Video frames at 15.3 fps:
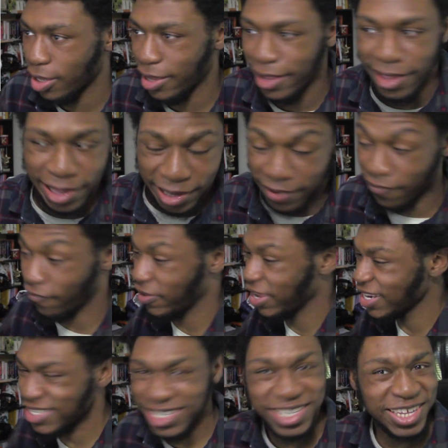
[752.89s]
How that
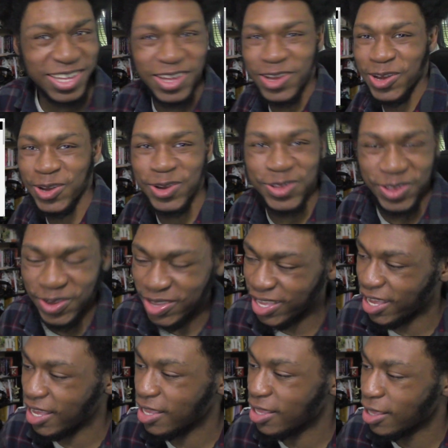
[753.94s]
confession goes.
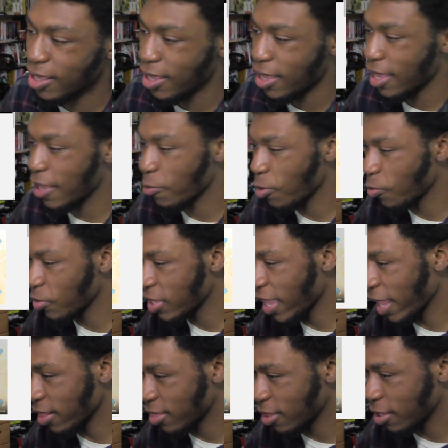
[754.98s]
Okay. And what we
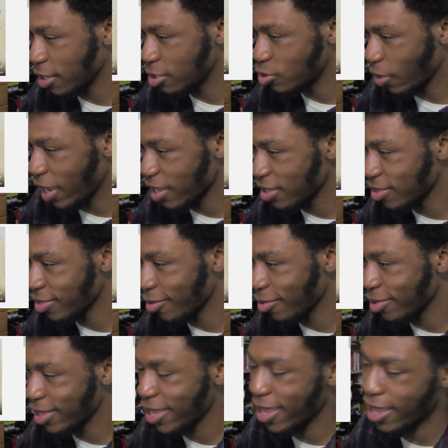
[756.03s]
got the Dragon
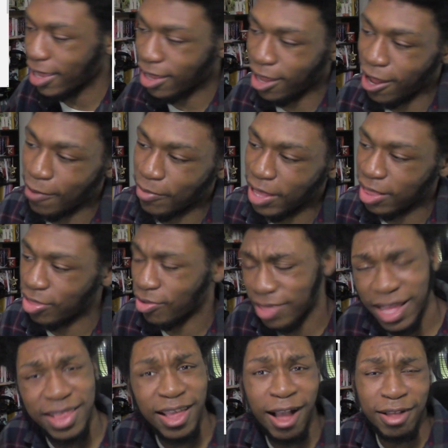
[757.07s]
Zodiac. That's
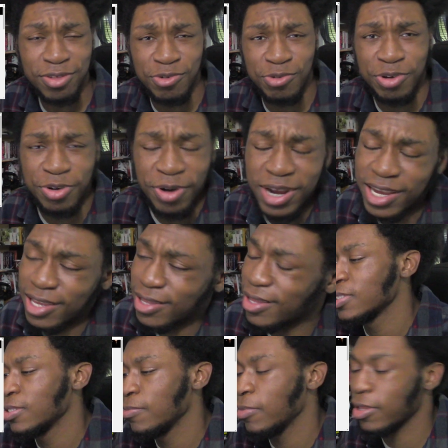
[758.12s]
Hattori, right?
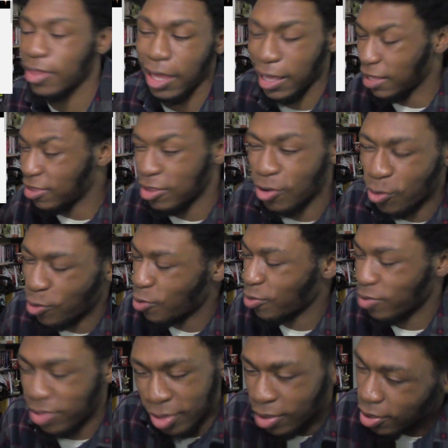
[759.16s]
But it's like a
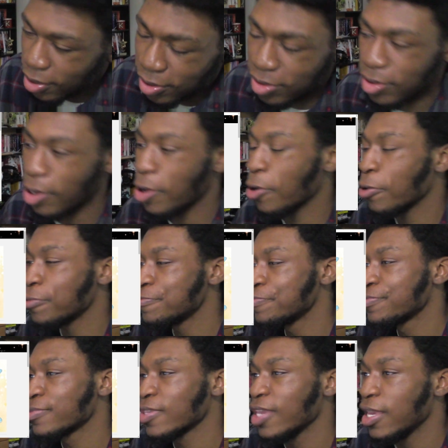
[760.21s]
seahorse. So,
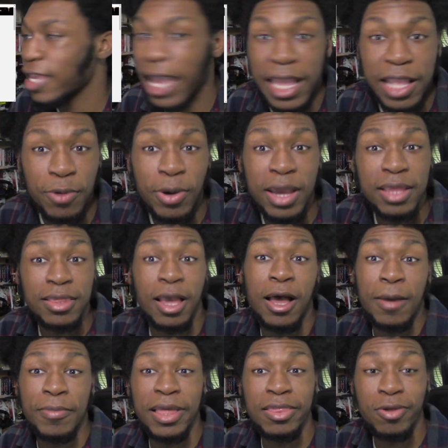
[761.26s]
yeah, anyways,
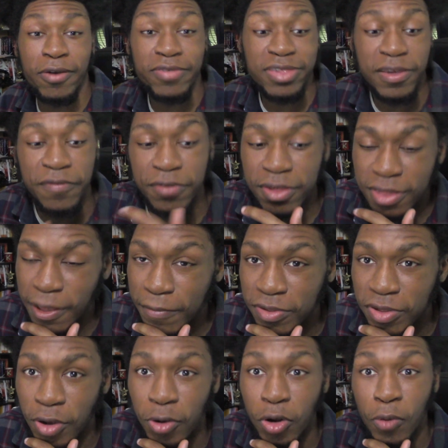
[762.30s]
that's all I have to say for this
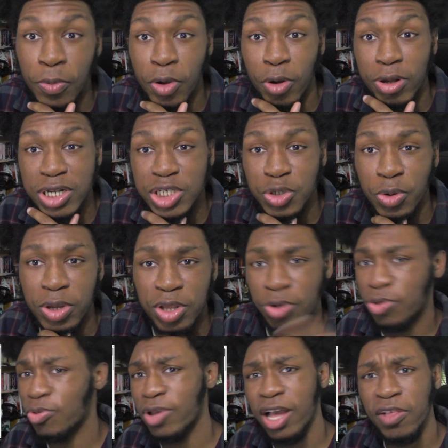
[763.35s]
episode. Hope you all enjoyed. You know,
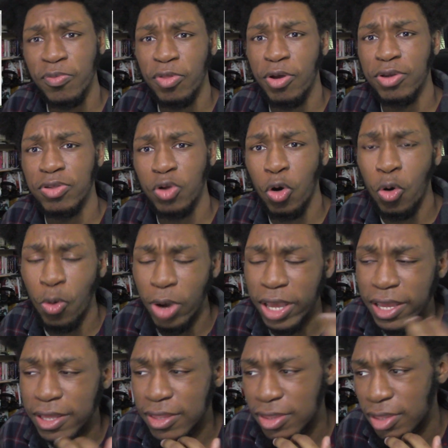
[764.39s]
doing content below as
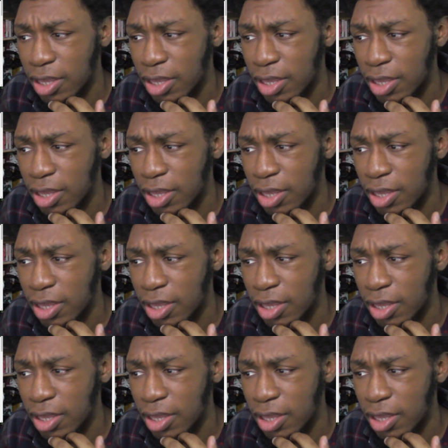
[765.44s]
always.